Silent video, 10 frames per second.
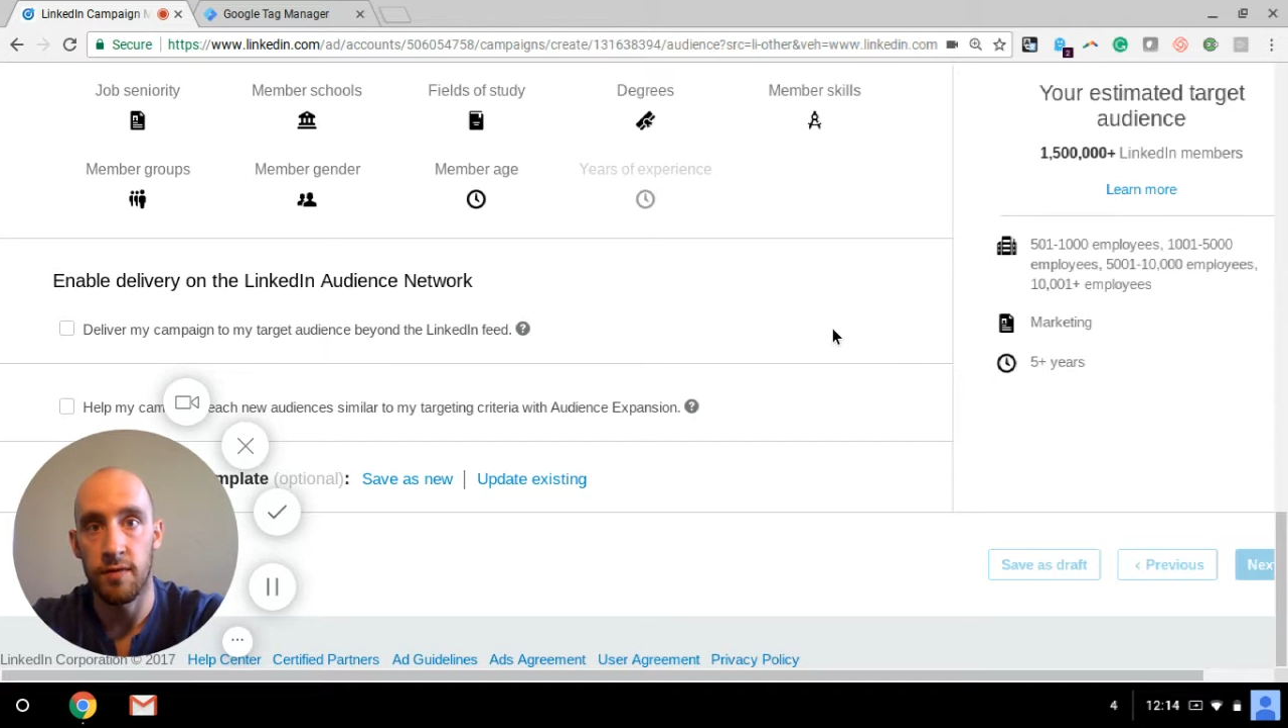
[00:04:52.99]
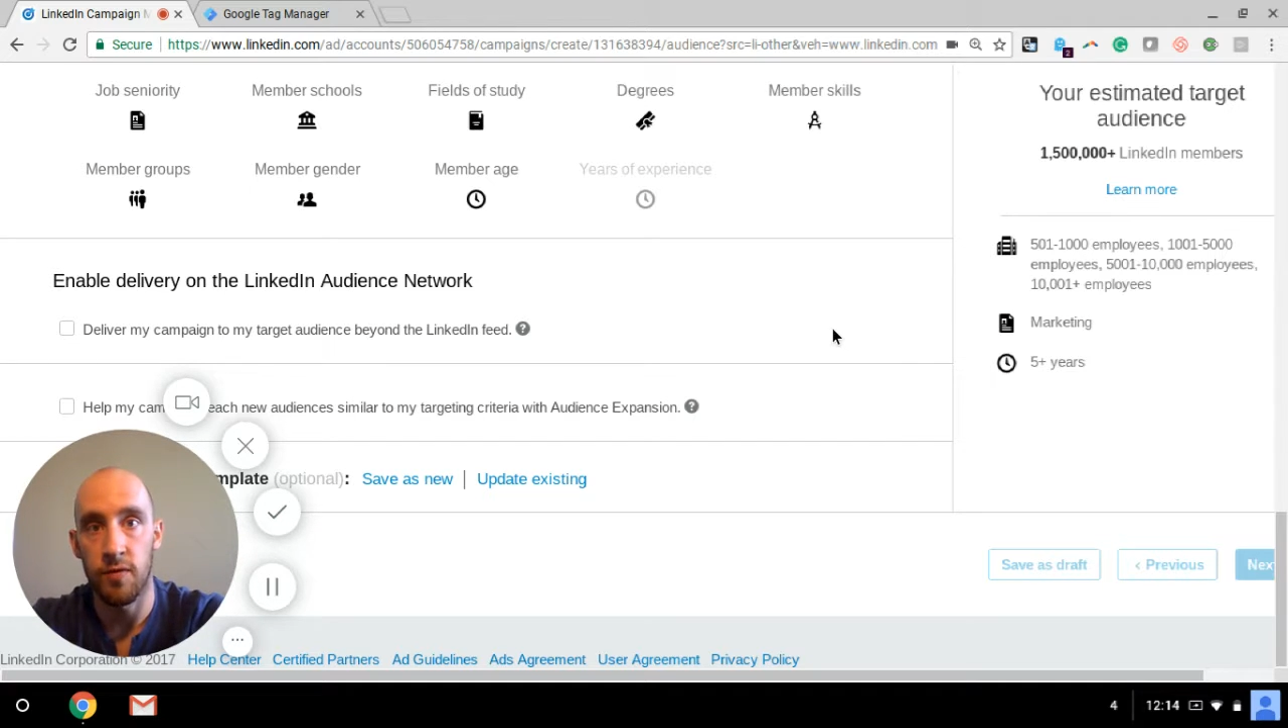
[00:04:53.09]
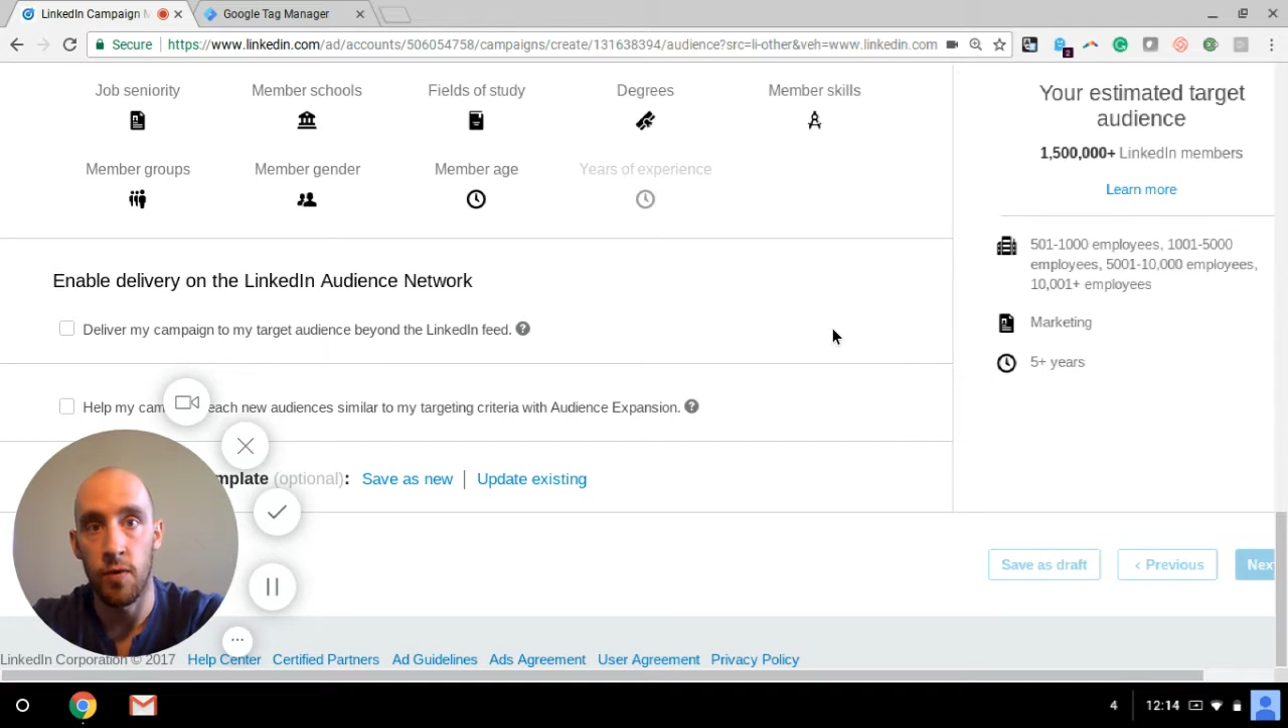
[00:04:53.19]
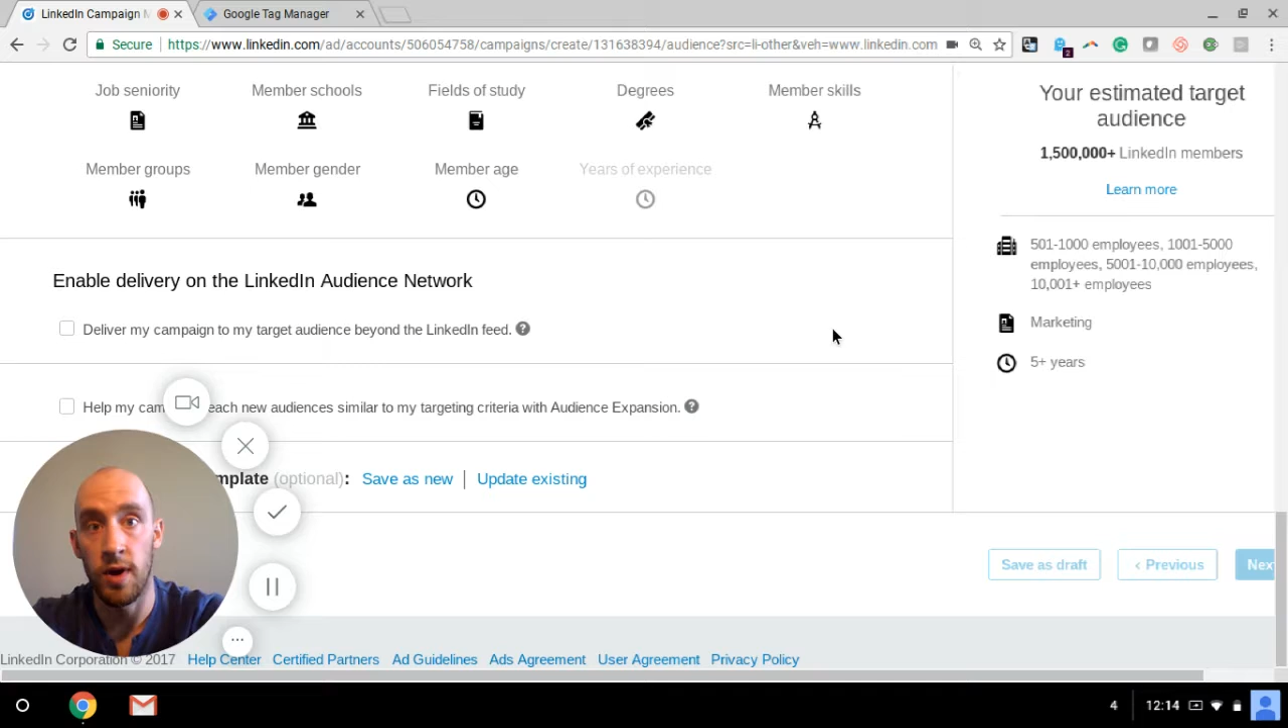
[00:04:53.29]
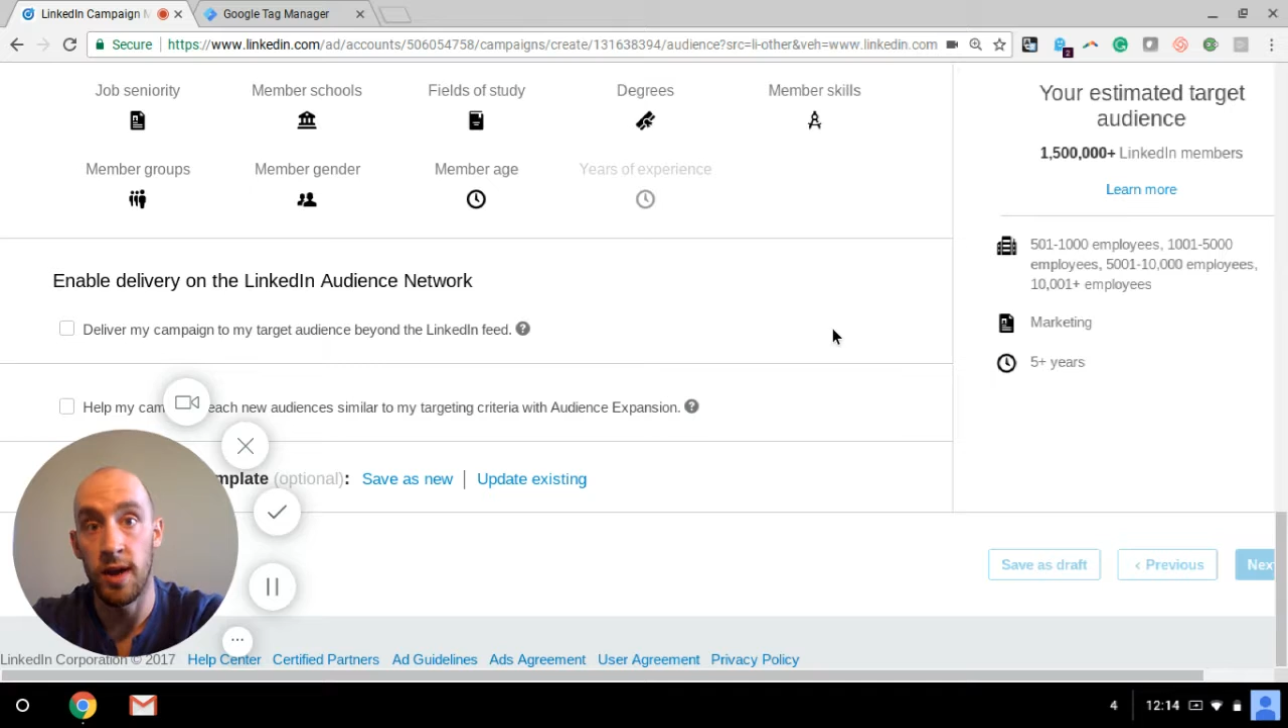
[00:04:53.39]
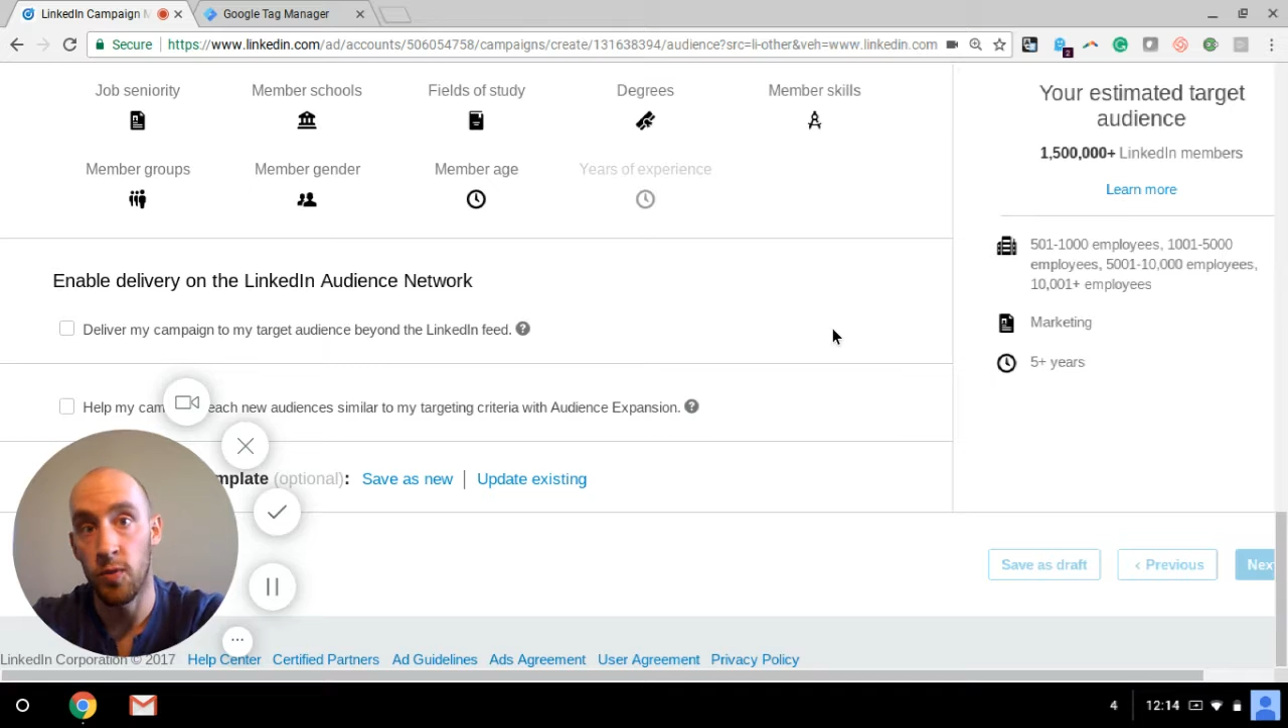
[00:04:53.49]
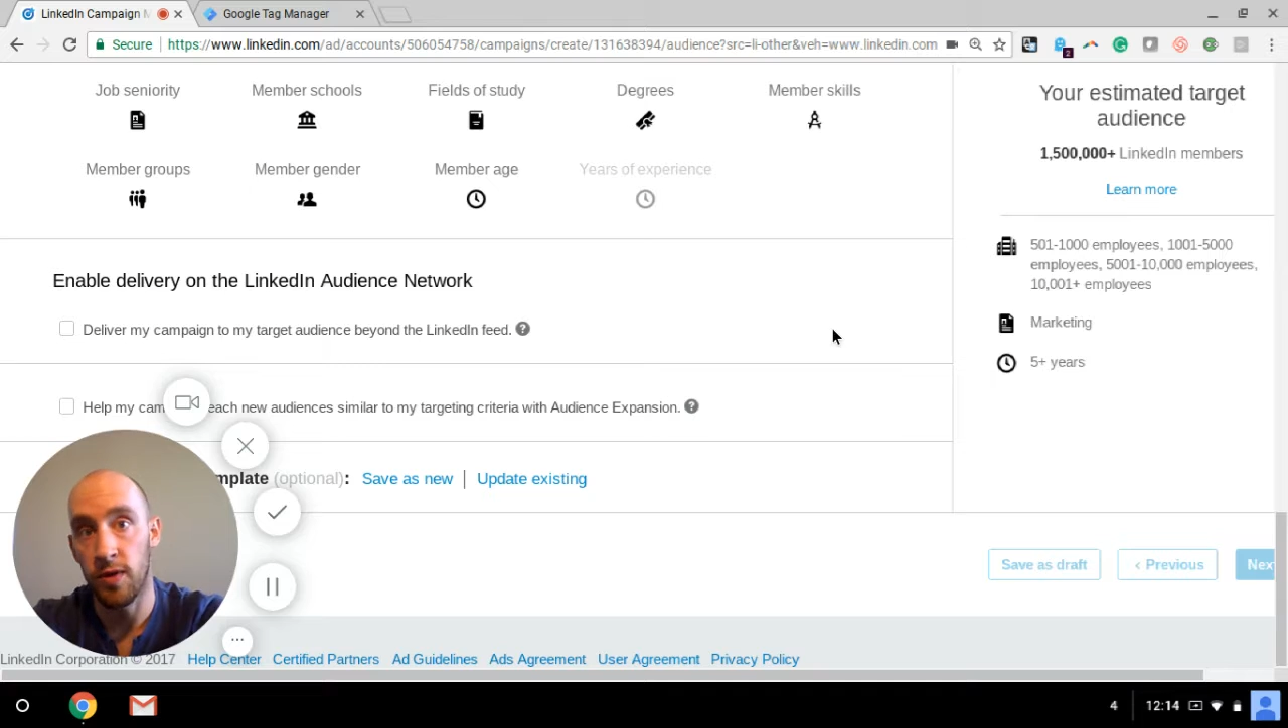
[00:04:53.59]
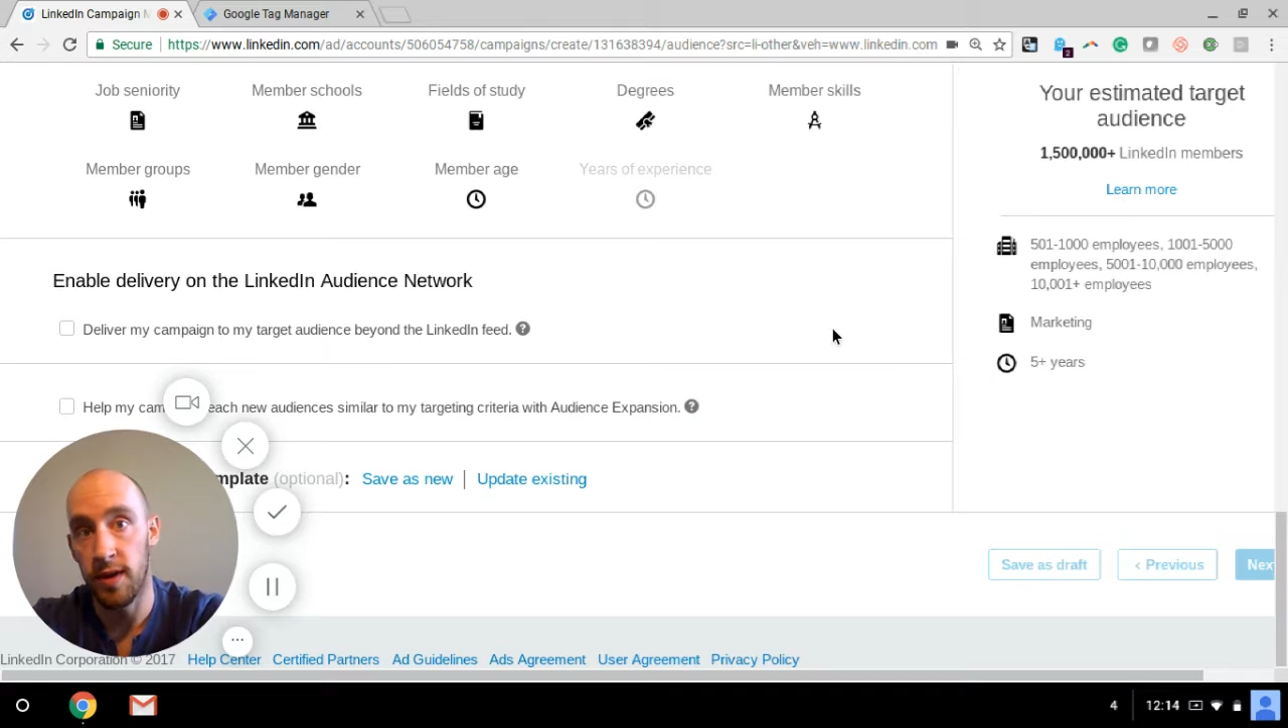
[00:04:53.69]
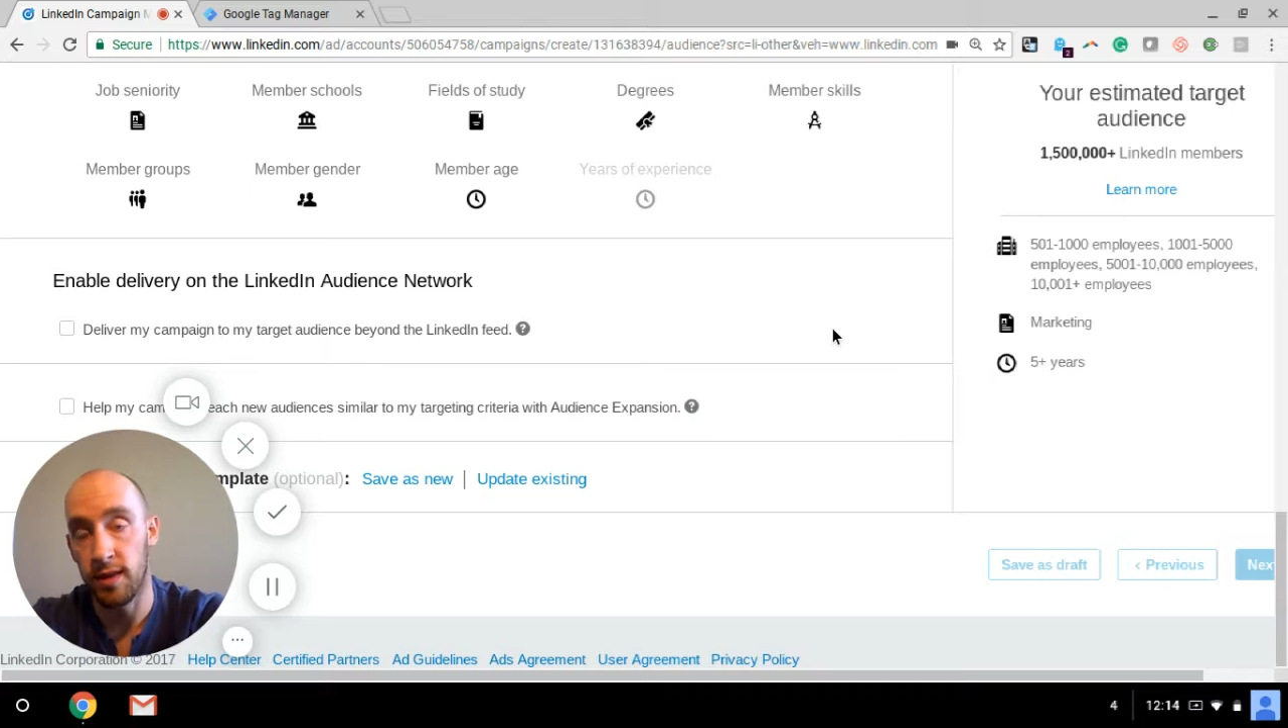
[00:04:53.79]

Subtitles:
for it within